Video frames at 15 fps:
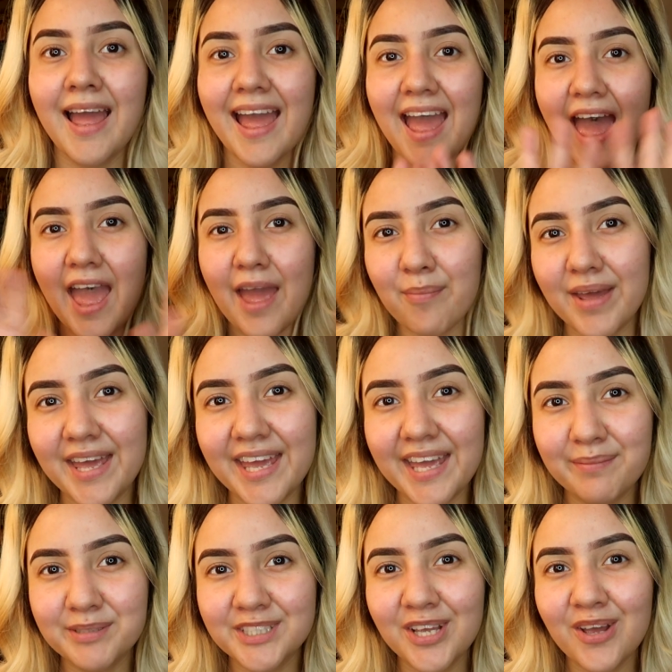Hey
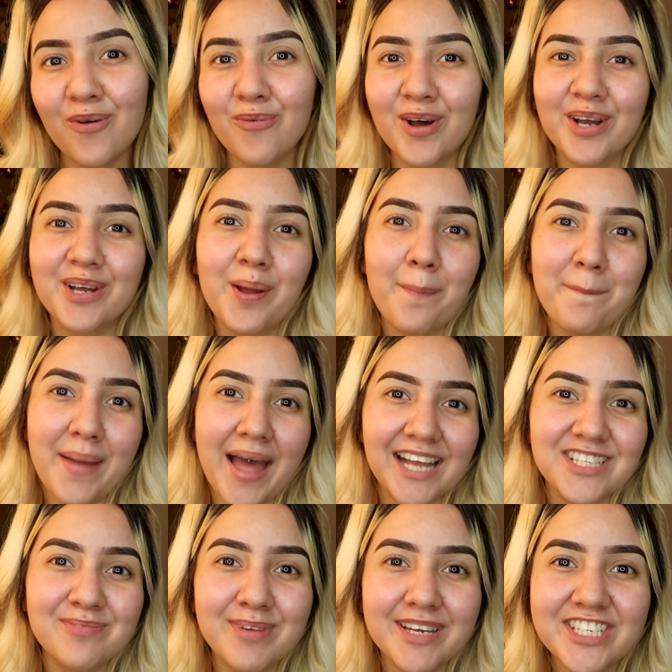babes, welcome
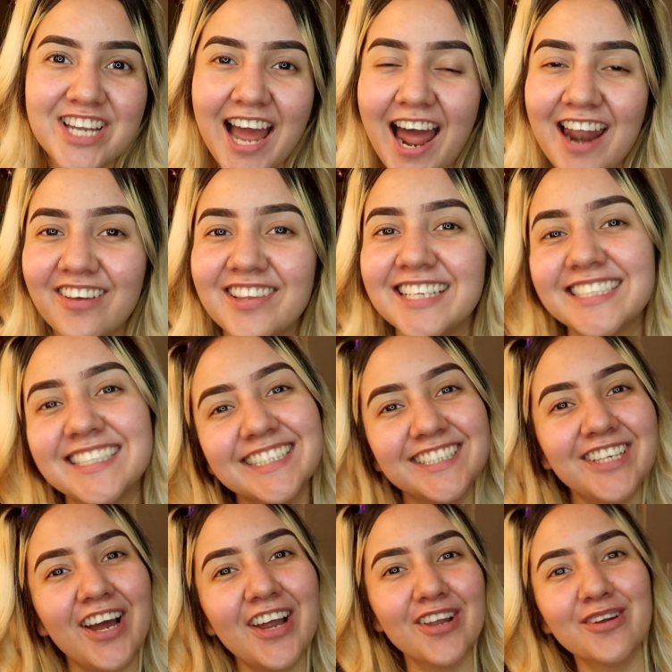back to my channel. This is
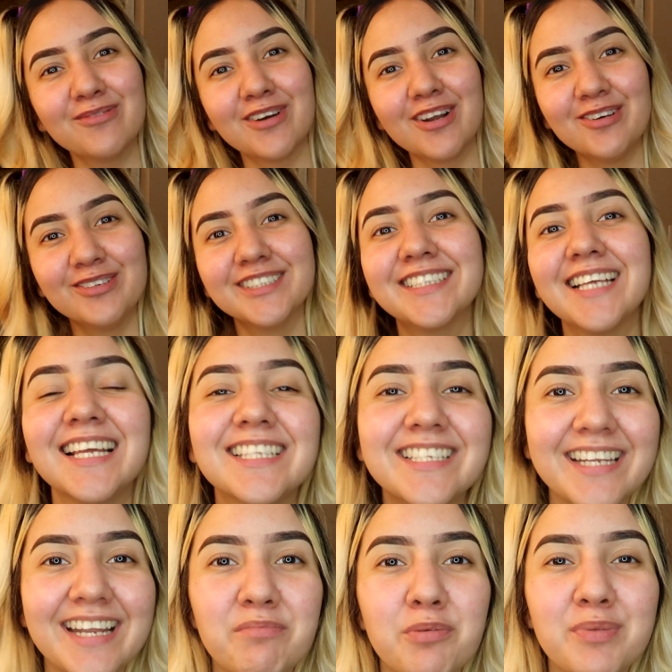Darla Rose and
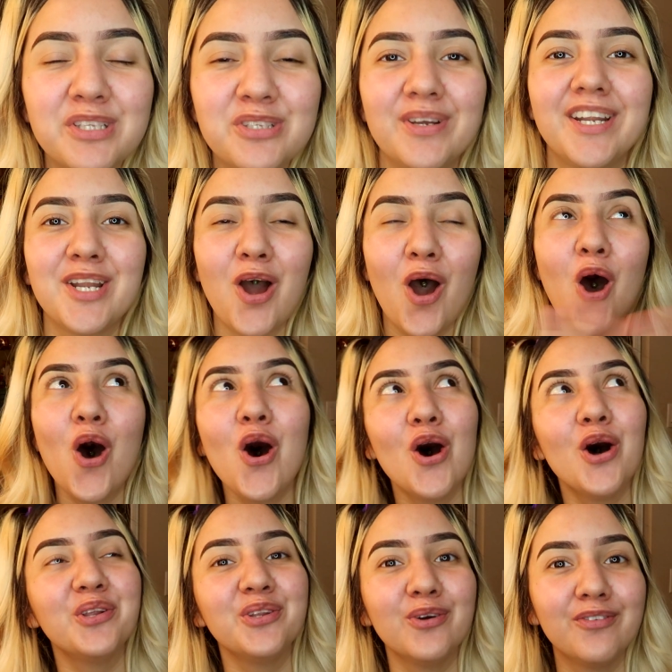today I'm gonna be doing a
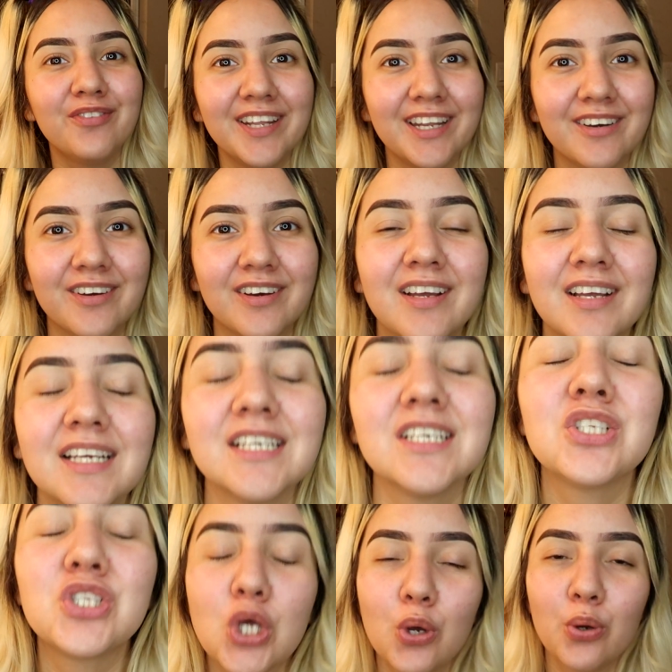whole new video.
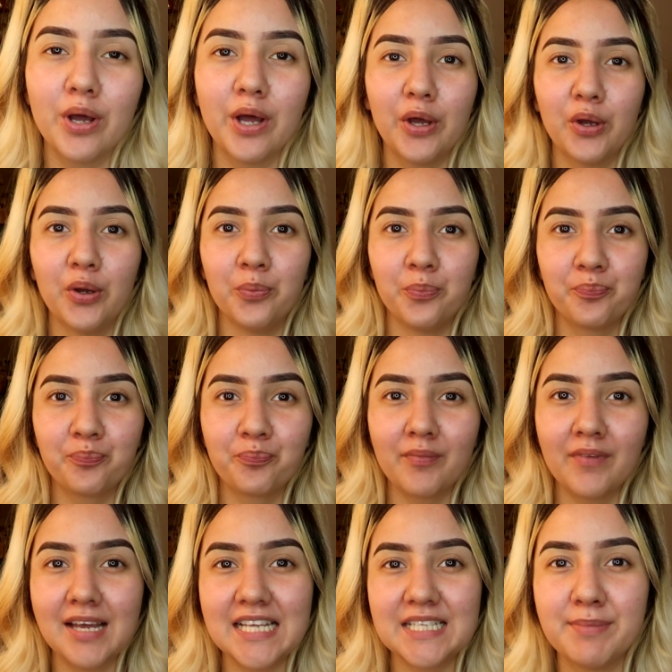So
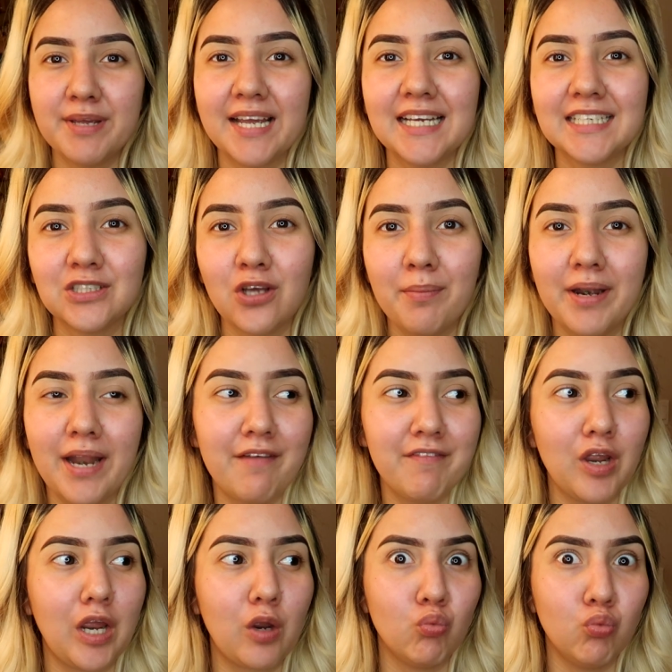as many of you guys know, I've been
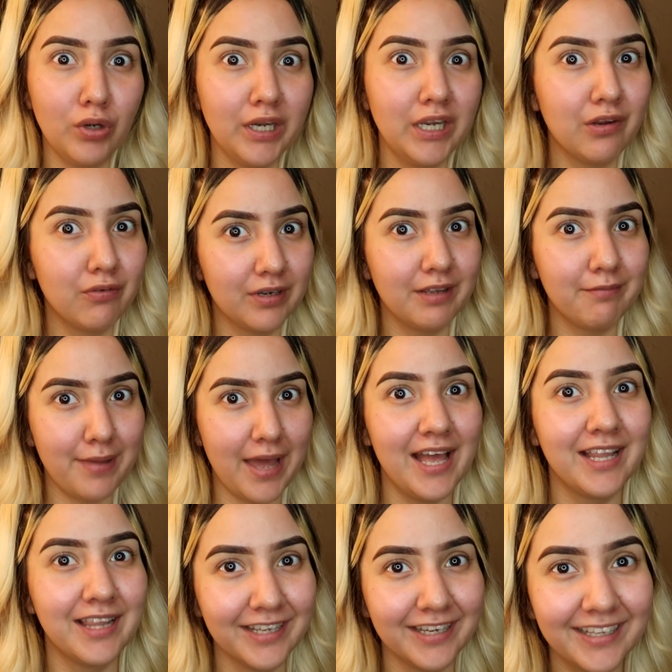having like really
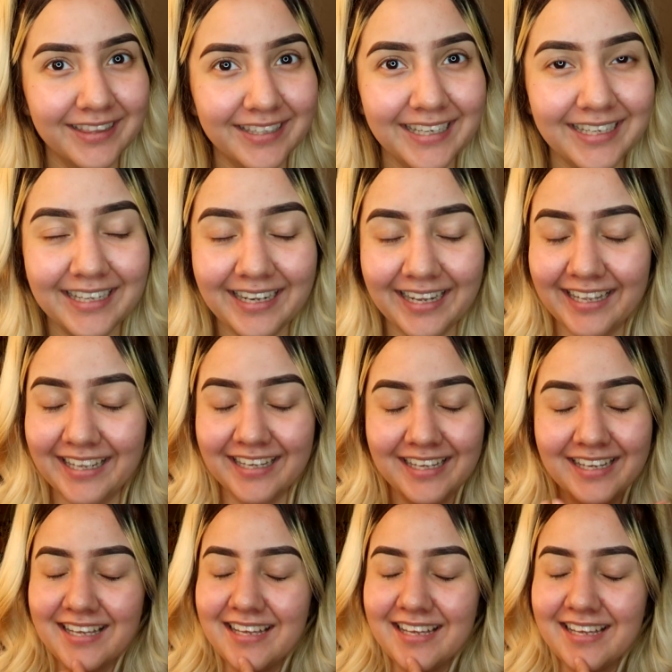bad luck lately. Like